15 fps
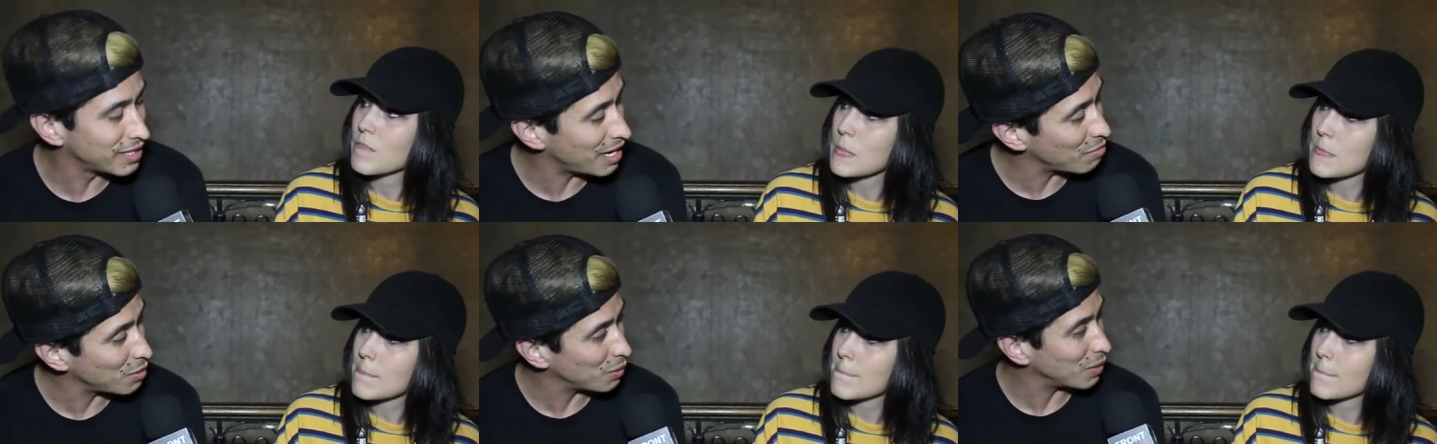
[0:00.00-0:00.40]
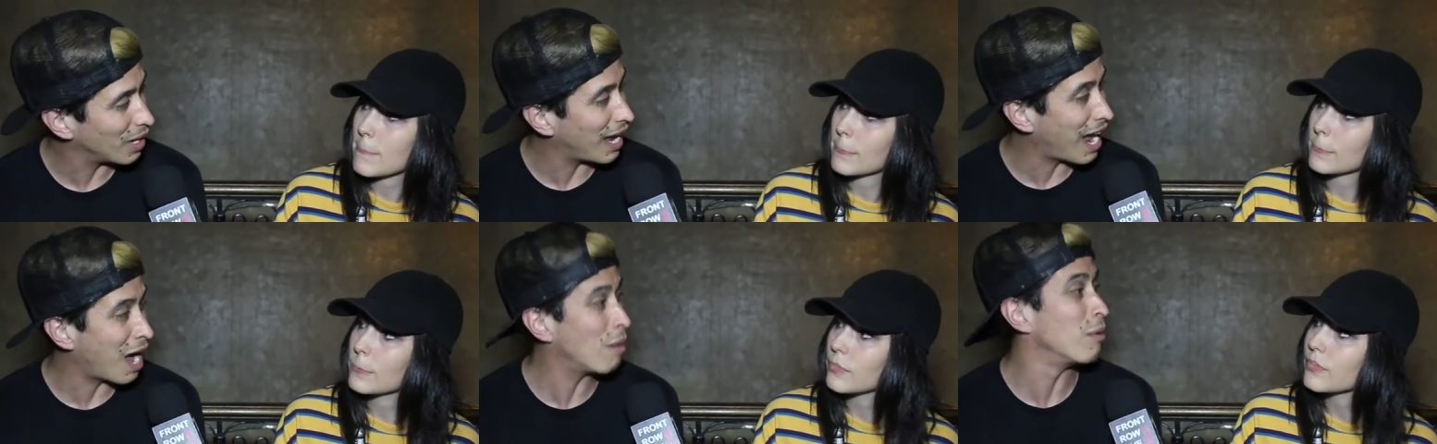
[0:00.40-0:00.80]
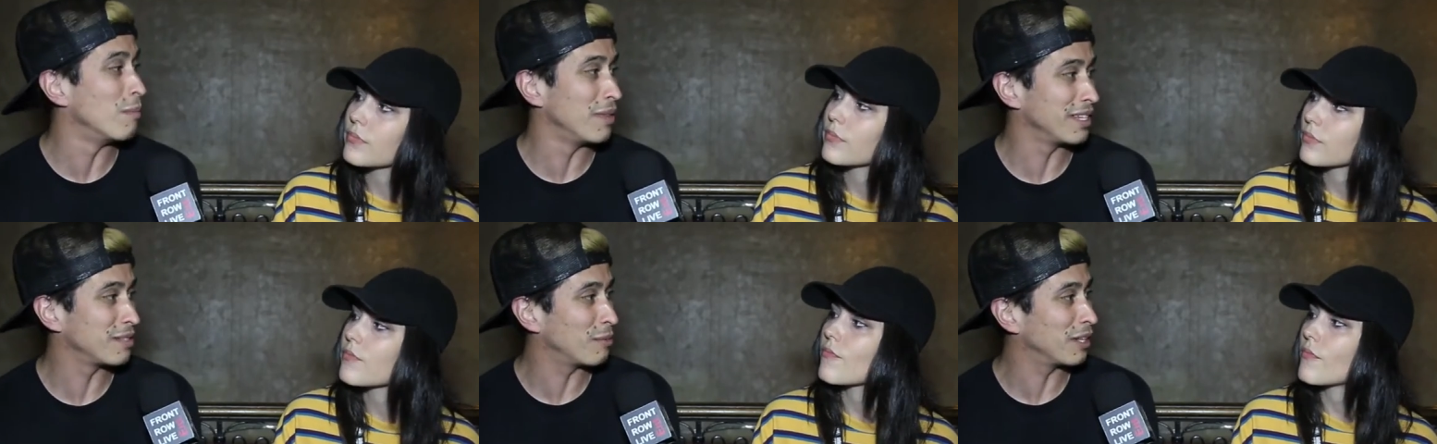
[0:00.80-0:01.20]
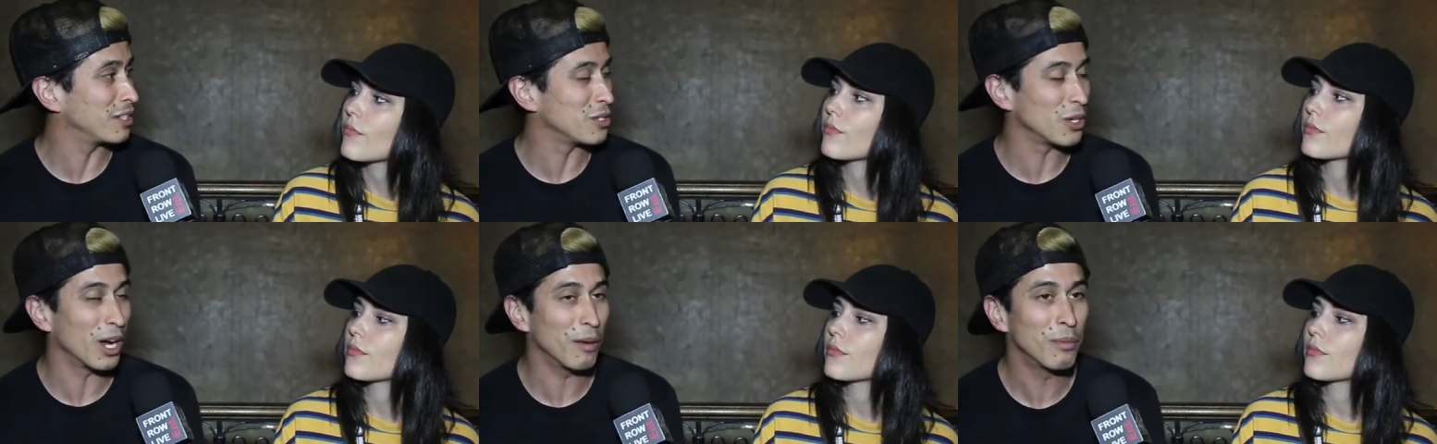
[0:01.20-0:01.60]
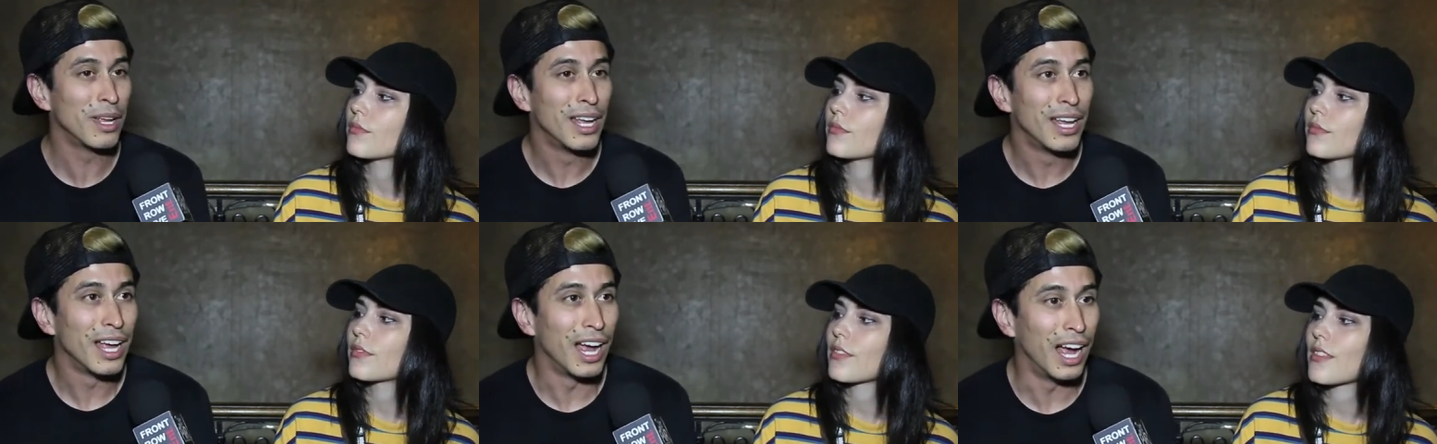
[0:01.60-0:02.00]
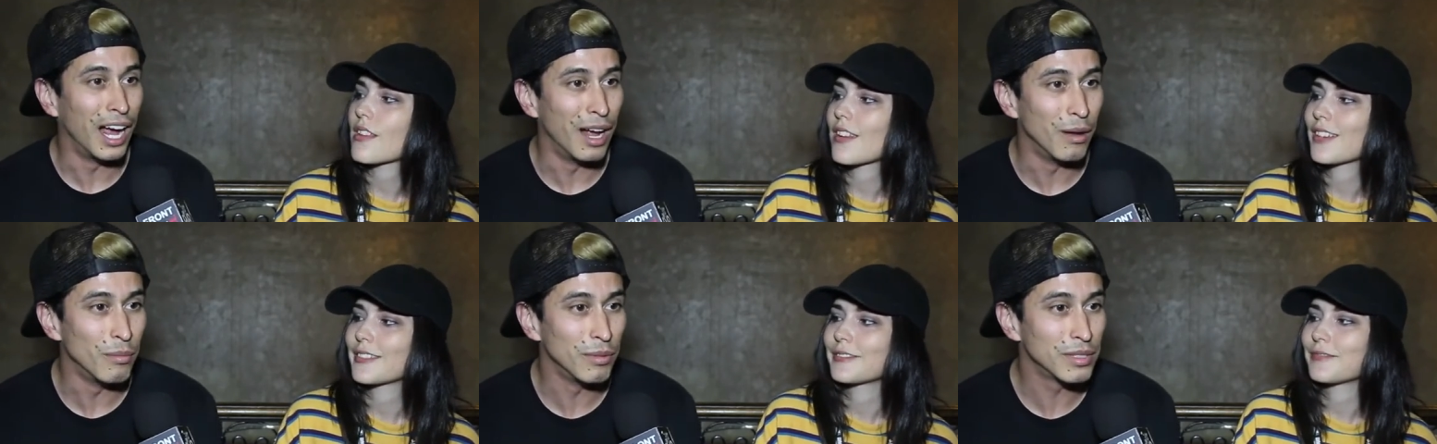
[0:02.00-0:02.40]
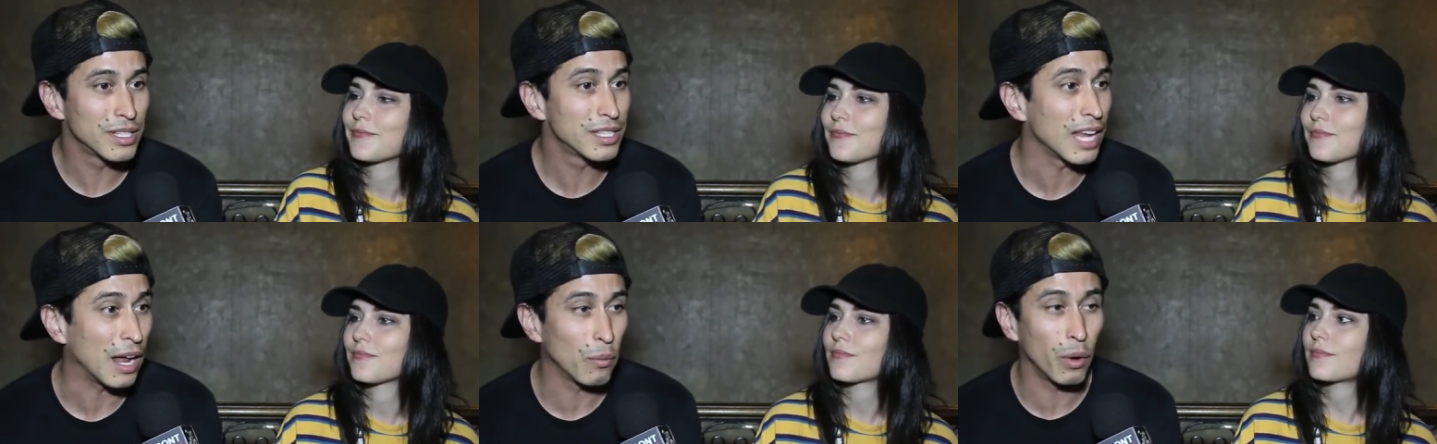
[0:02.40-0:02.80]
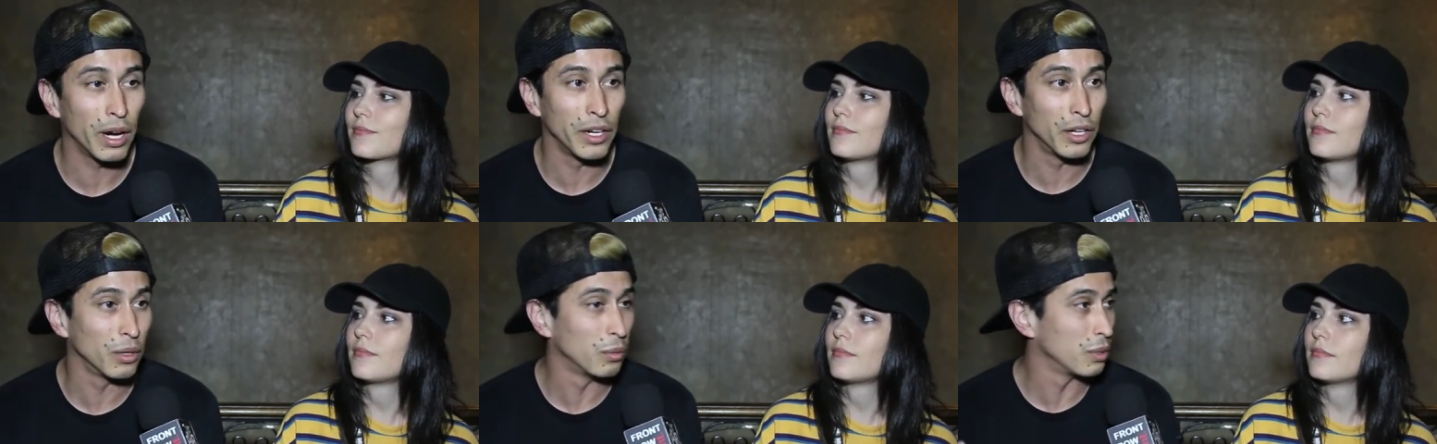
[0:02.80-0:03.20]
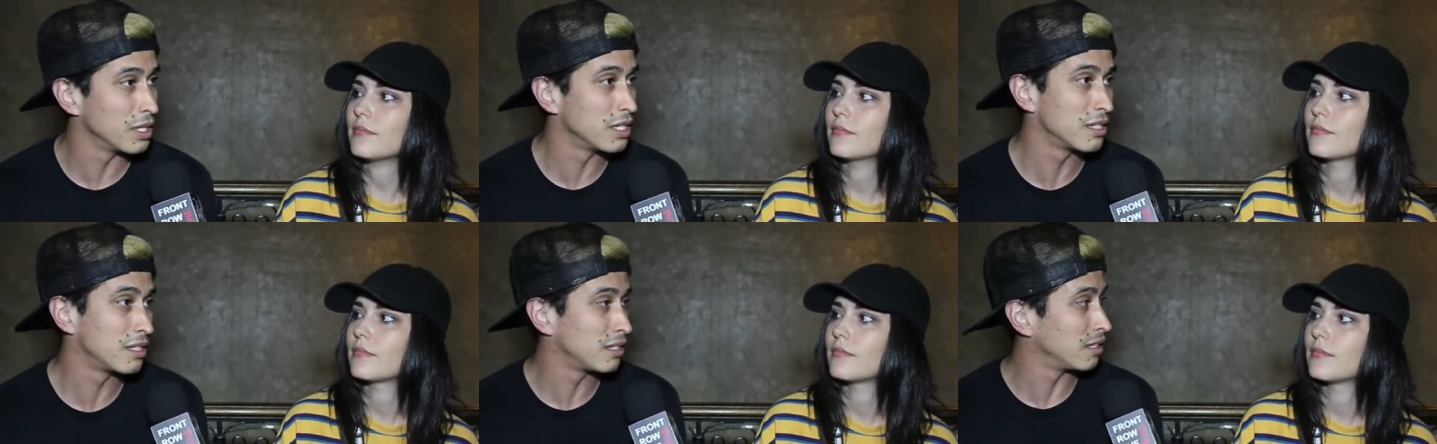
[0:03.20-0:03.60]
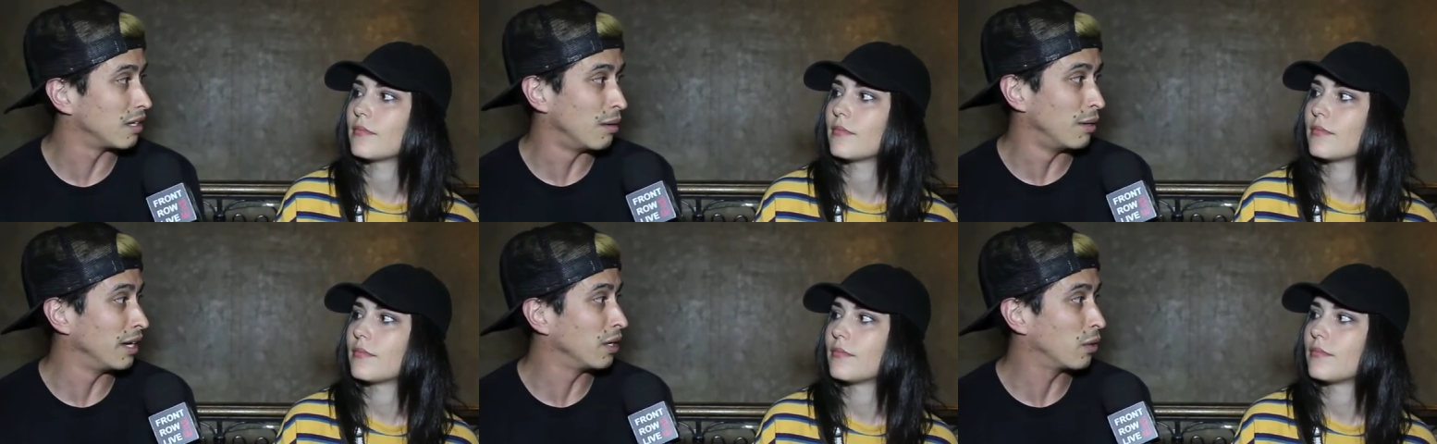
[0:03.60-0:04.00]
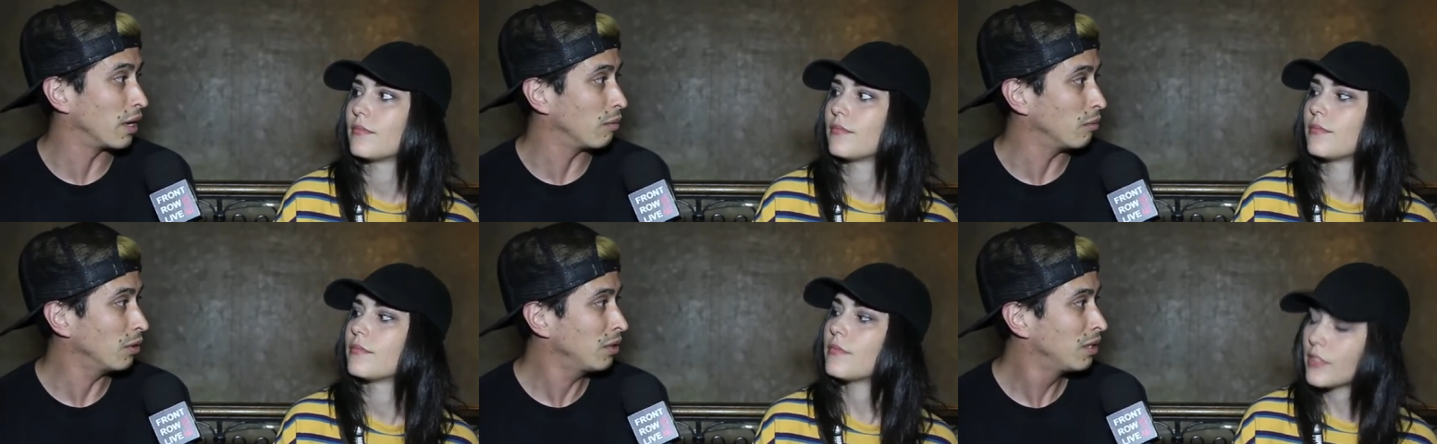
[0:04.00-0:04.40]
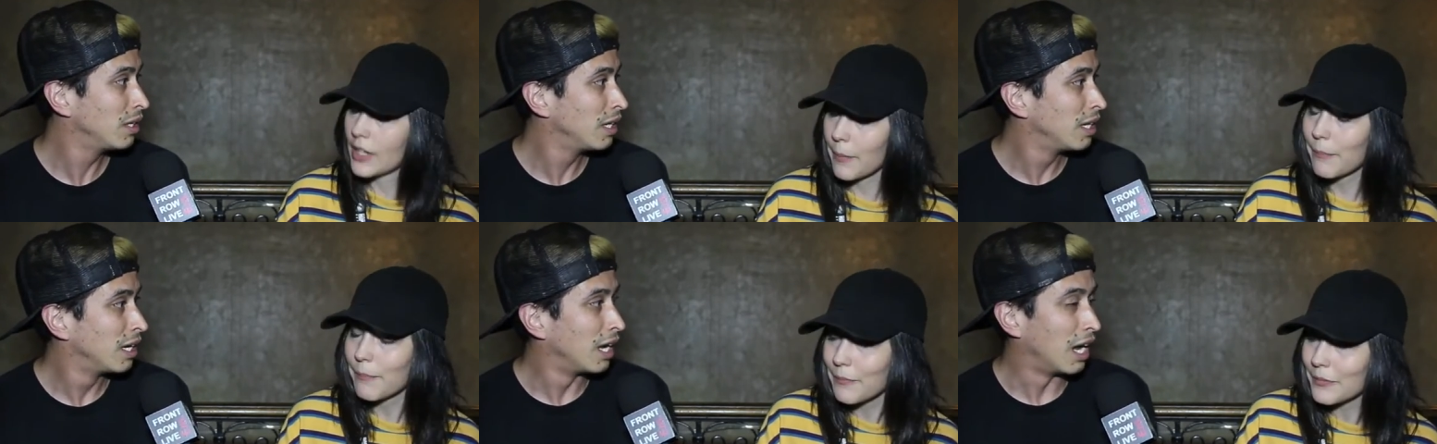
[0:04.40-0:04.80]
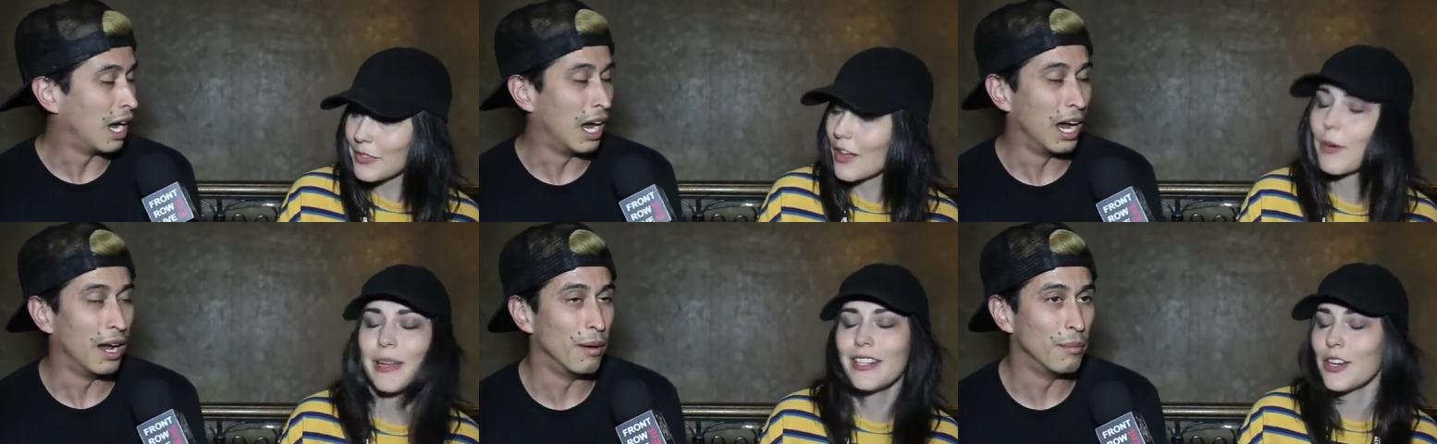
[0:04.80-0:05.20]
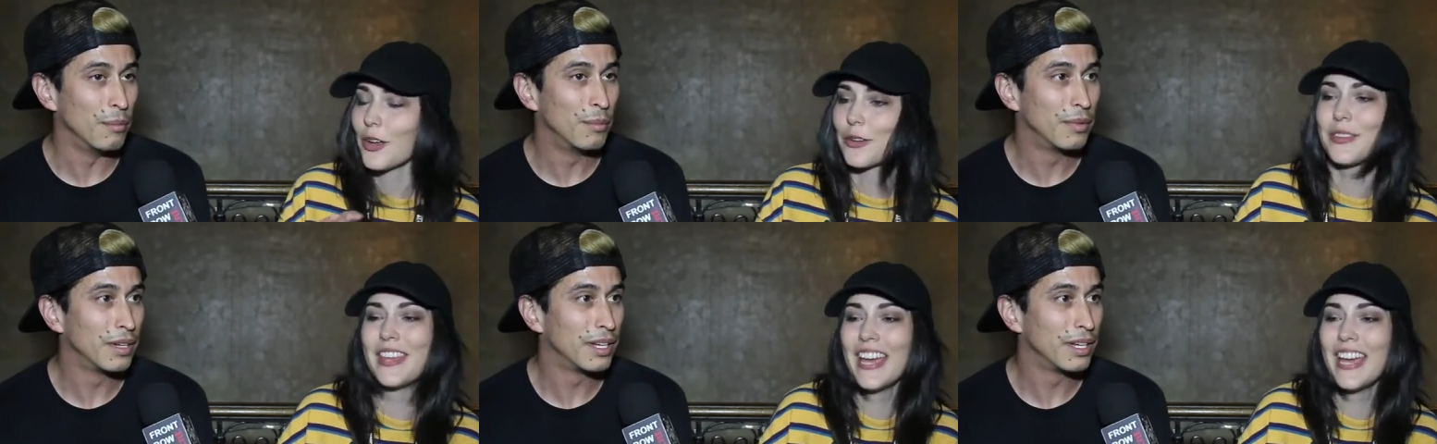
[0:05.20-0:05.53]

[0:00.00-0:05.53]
Speaker 1: debut album that's about to drop. Um, Sidewinder was uh, incredible. Yep. Um, no,